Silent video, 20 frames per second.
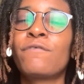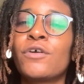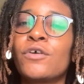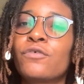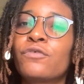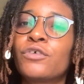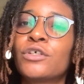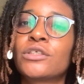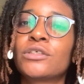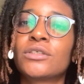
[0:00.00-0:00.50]
Feel
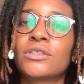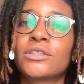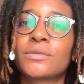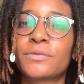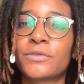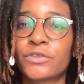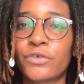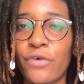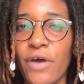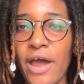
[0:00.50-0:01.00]
free to
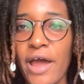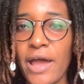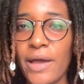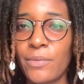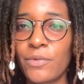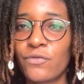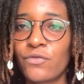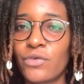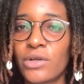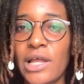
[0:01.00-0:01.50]

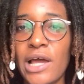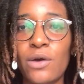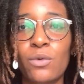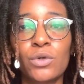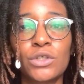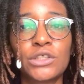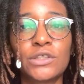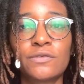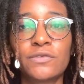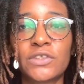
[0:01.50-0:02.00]
subscribe if you like
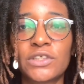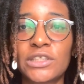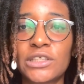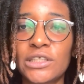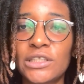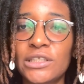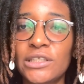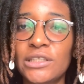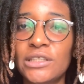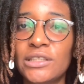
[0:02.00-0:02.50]
what you've
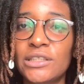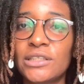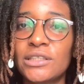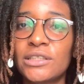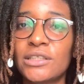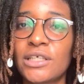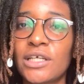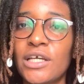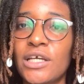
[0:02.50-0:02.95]
seen,